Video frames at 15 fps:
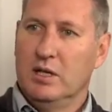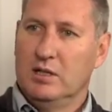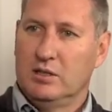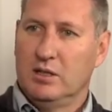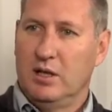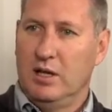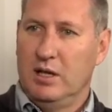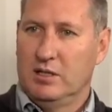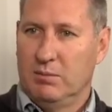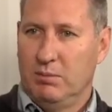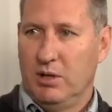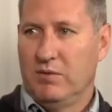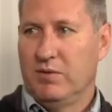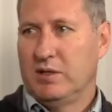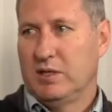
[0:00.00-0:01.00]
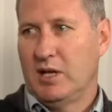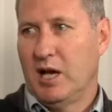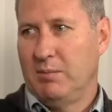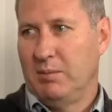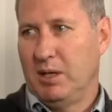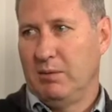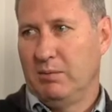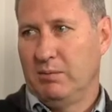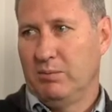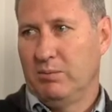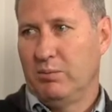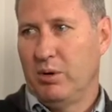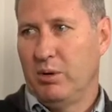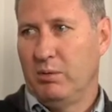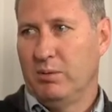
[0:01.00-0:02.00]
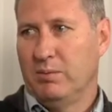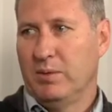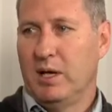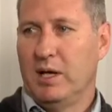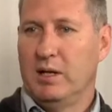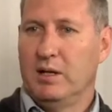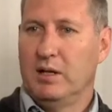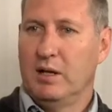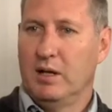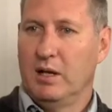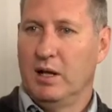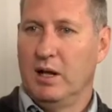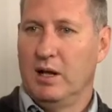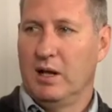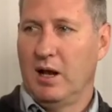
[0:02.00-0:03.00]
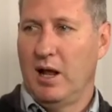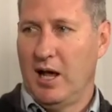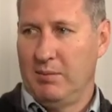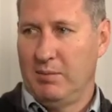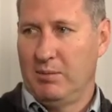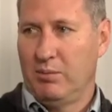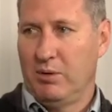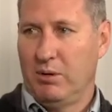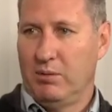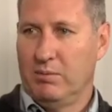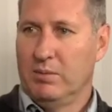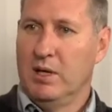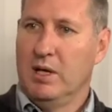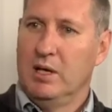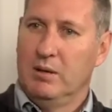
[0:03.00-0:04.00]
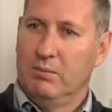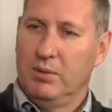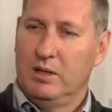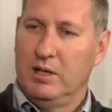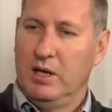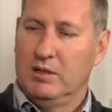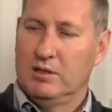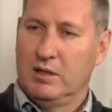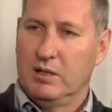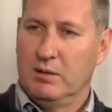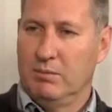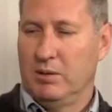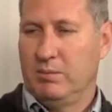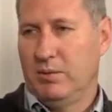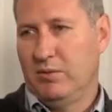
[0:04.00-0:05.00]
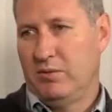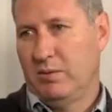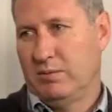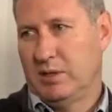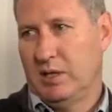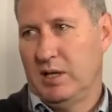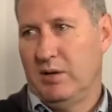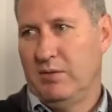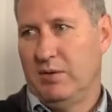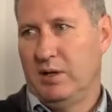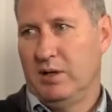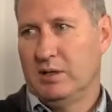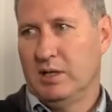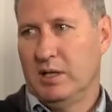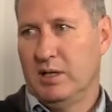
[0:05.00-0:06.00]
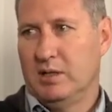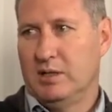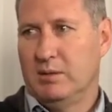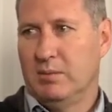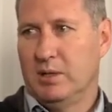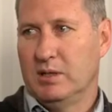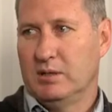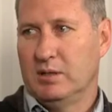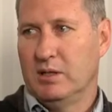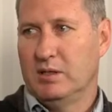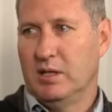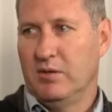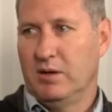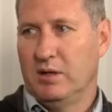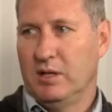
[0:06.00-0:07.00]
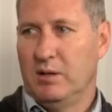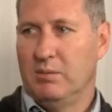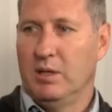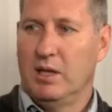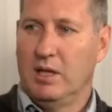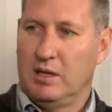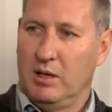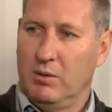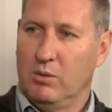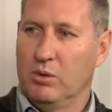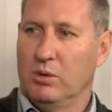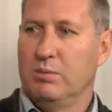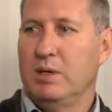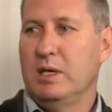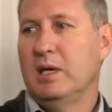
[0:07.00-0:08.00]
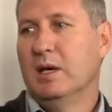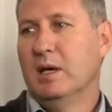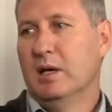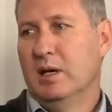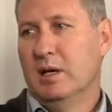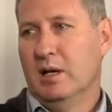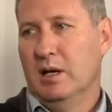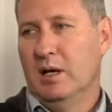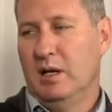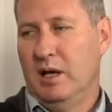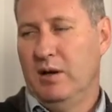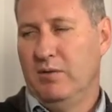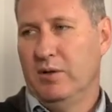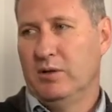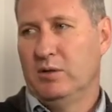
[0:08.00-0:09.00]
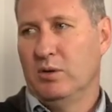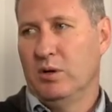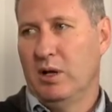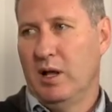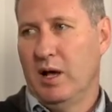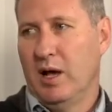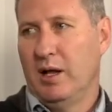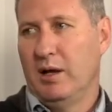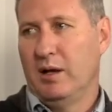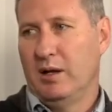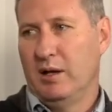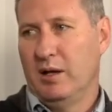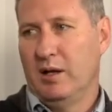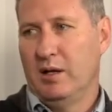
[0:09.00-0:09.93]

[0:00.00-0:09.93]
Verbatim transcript: So there is a bit of a timing problem and uh, an alignment problem, but there is a commitment from South Africa's Energy Minister, Jeff Kadebe, that there will be an effort to align uh,